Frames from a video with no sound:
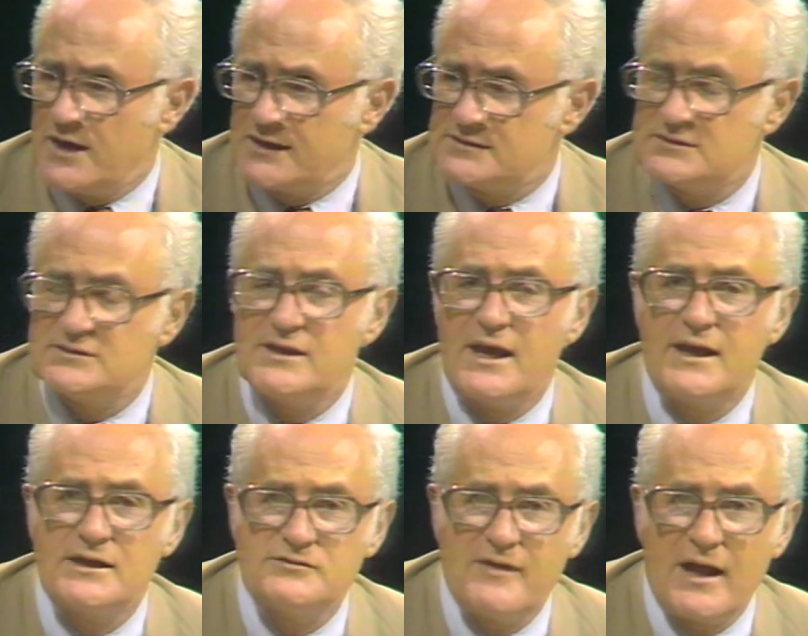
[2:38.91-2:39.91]
Nixon,
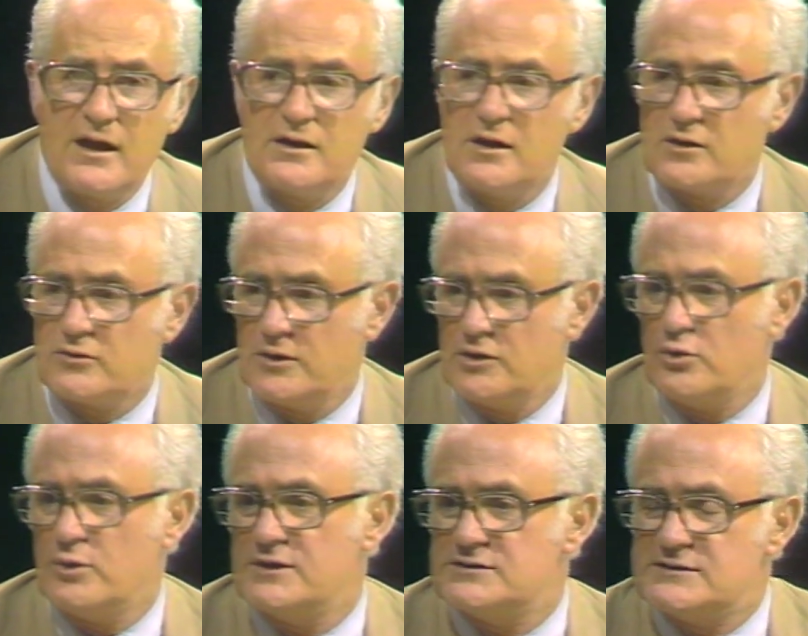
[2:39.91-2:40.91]
saying his valedictory
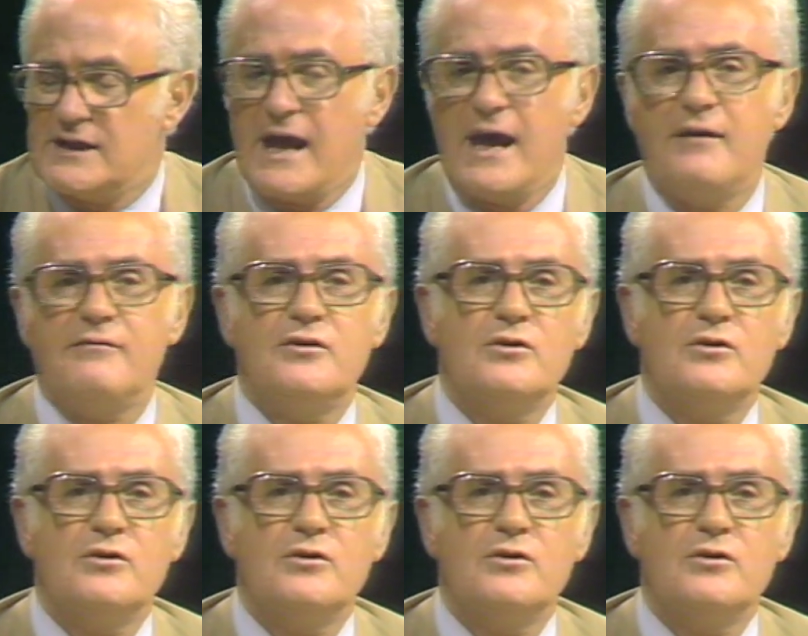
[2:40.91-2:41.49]
to his staff,